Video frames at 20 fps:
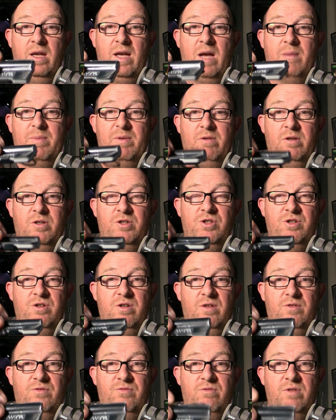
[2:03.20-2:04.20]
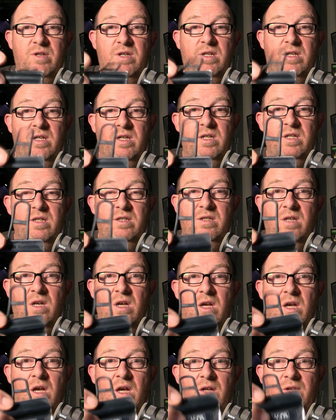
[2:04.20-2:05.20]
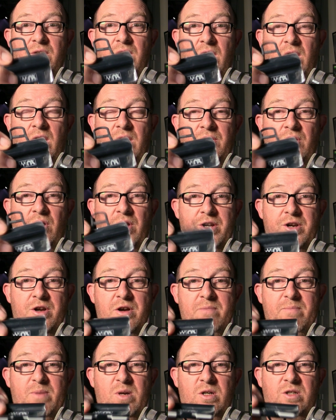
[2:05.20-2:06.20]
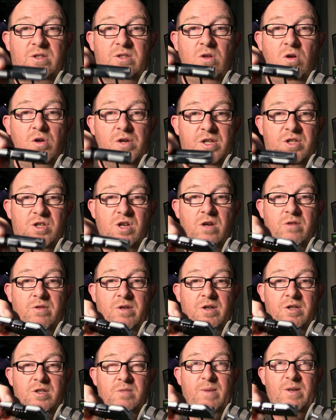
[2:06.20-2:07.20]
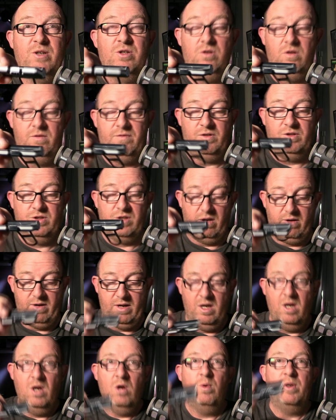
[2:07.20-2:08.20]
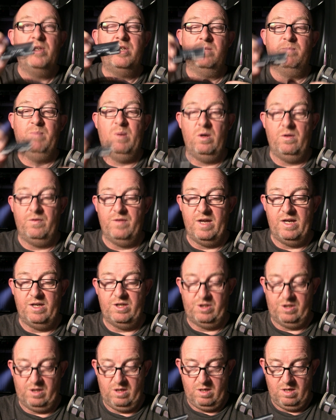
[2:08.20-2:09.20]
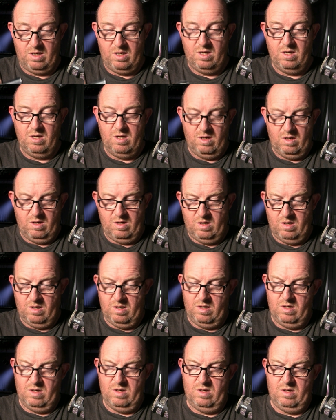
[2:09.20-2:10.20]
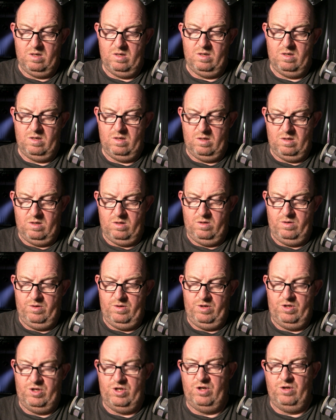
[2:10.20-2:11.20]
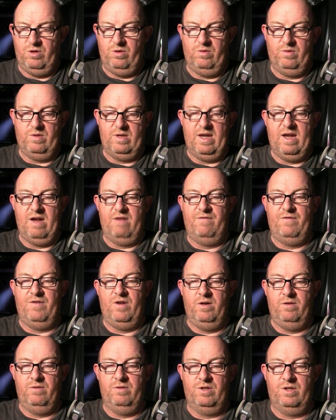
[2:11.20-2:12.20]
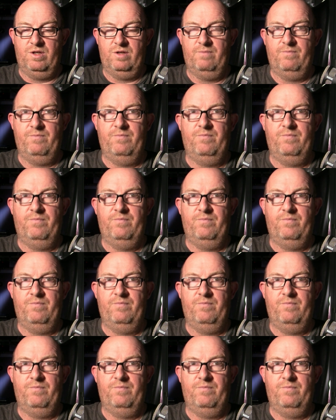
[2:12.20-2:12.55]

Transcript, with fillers: Abbey Road Studio 3 is uh, 99 bucks on its own in a special offer. So we just put this onto the headphones.